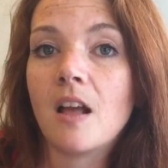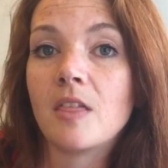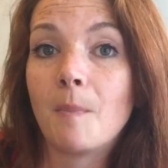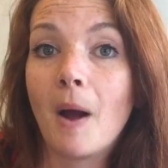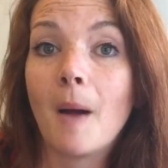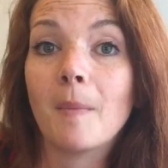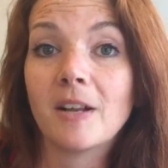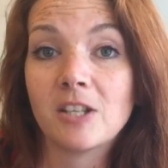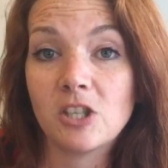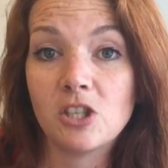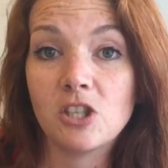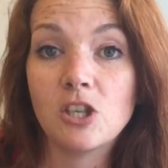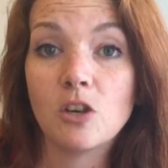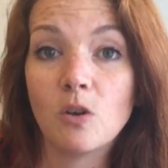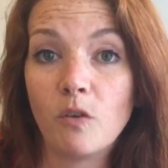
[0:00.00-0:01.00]
the public to
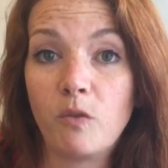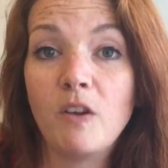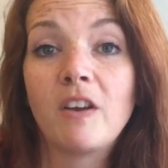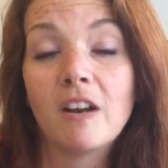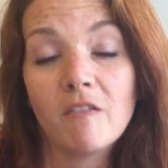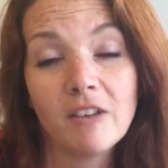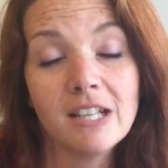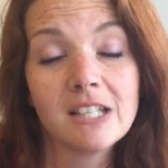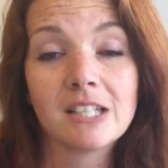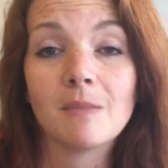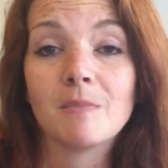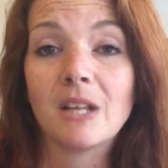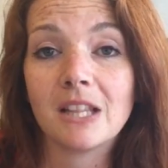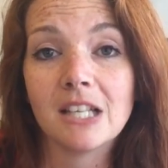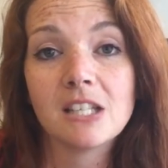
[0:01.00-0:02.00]
do. If we've convinced
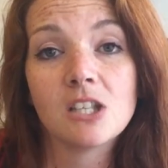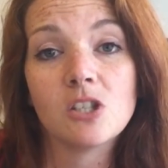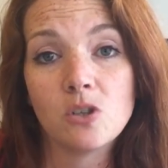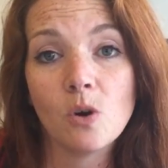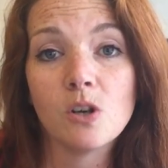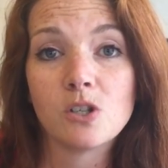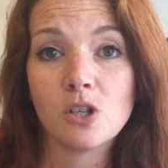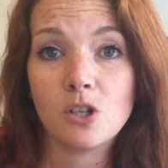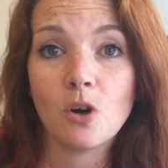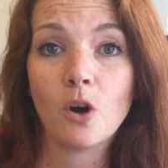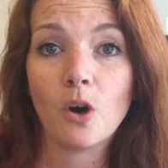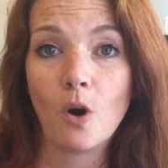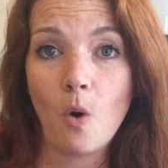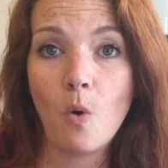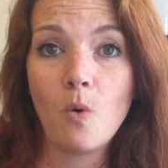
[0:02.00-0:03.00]
them that this is yours and you're
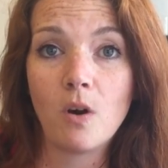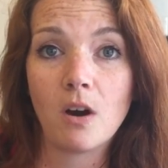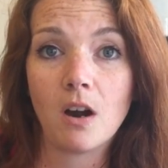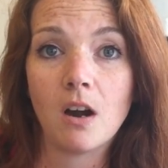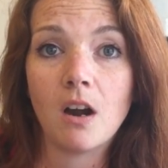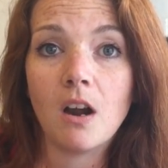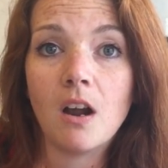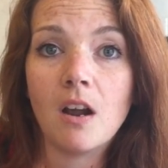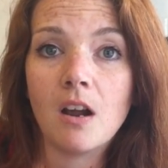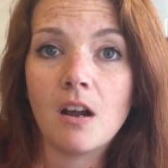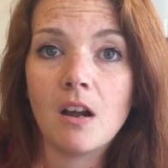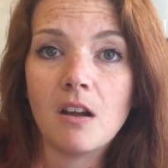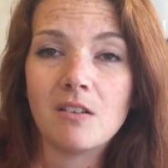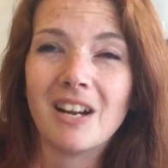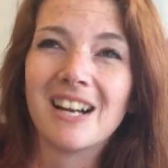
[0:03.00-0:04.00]
an owner,
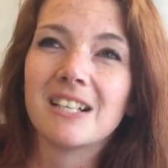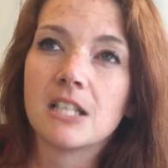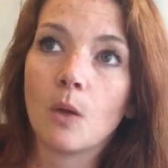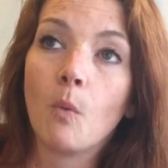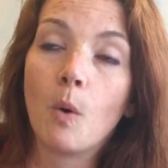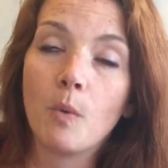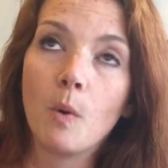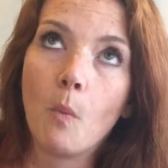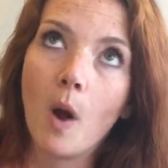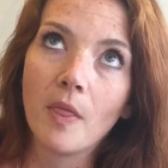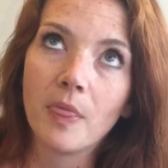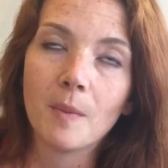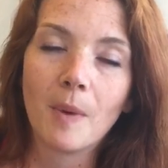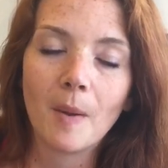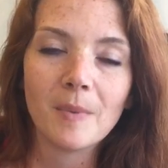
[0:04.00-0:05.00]
not necessarily what we
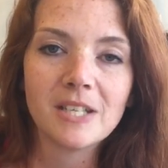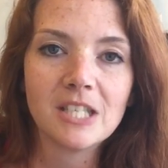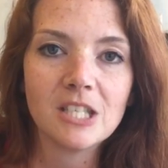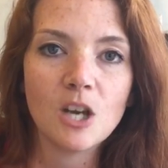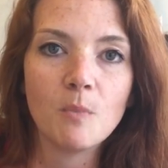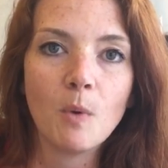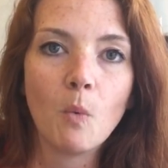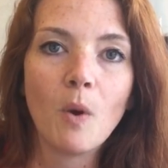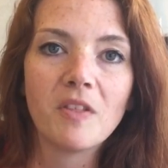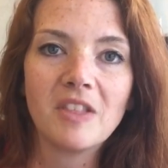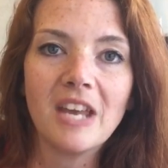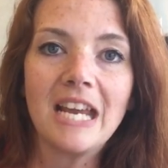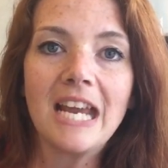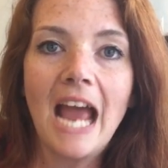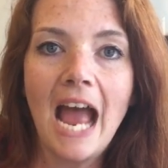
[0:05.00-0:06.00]
want the public to do, but what
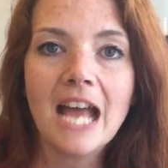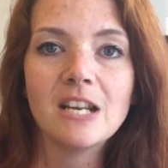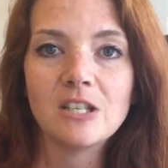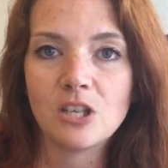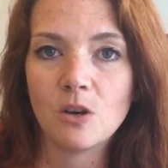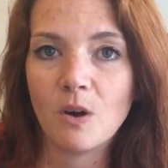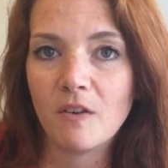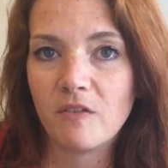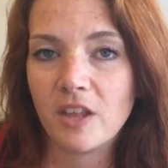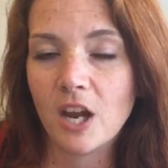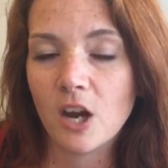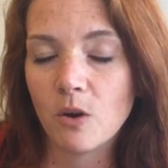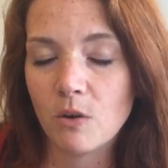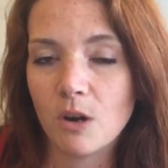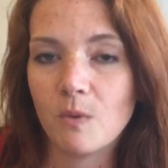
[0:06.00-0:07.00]
they can do if they
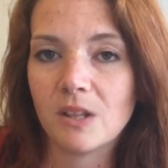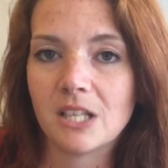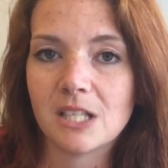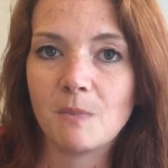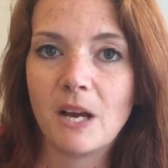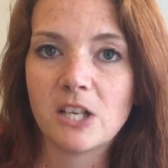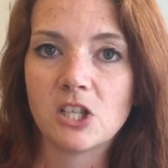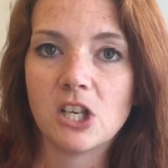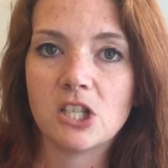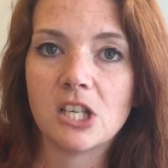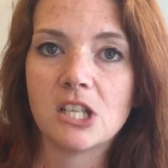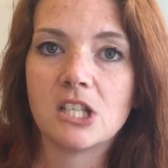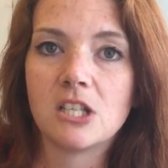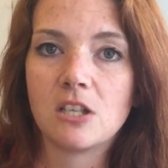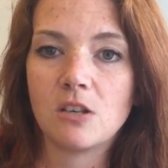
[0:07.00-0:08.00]
agree with this message
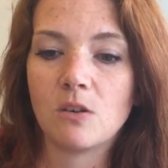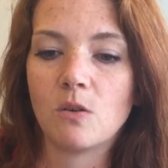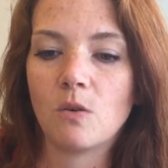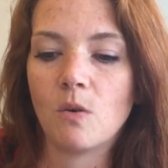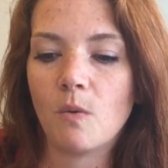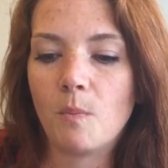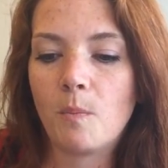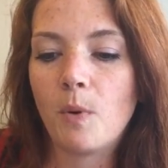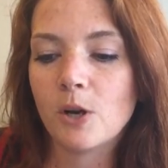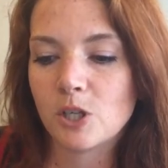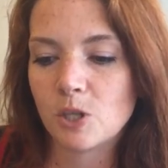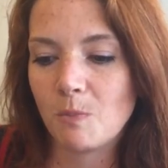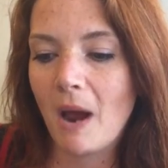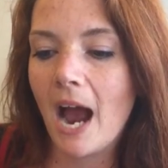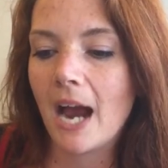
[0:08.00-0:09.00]
is to
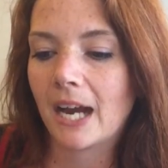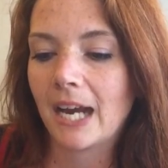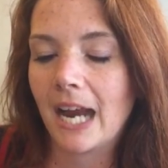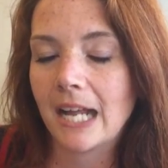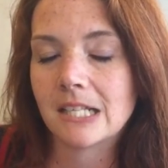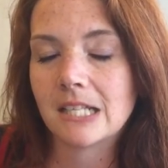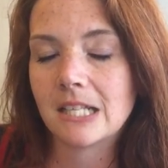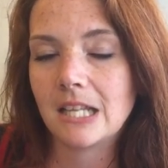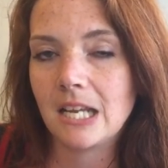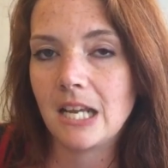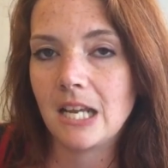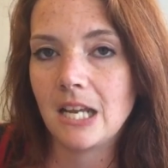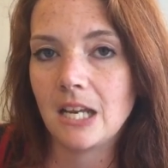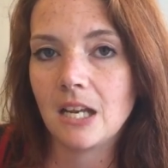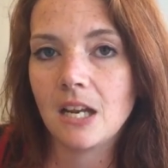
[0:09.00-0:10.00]
push back against
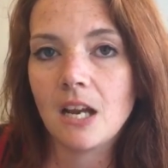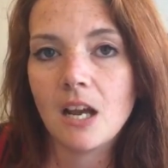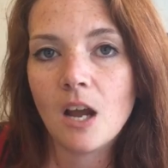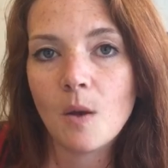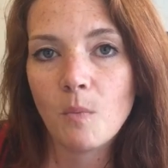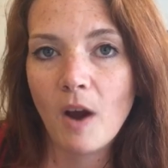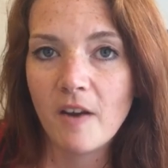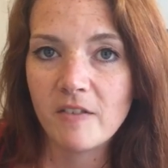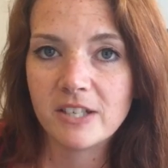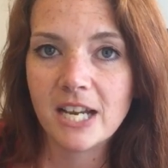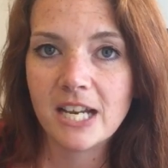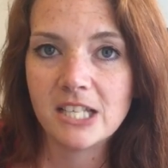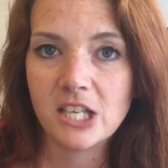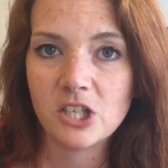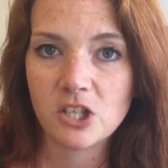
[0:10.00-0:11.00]
the
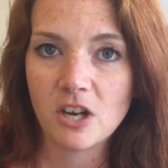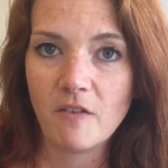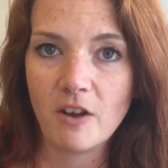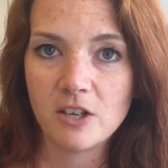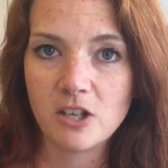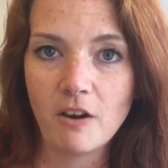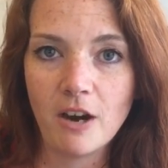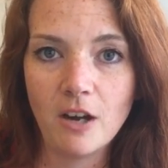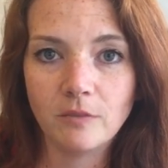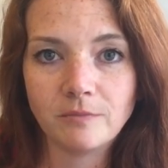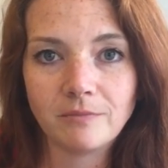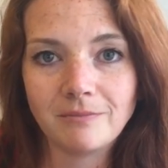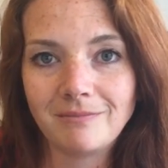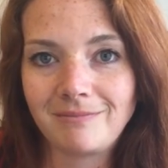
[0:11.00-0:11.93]
privatization of Ontario.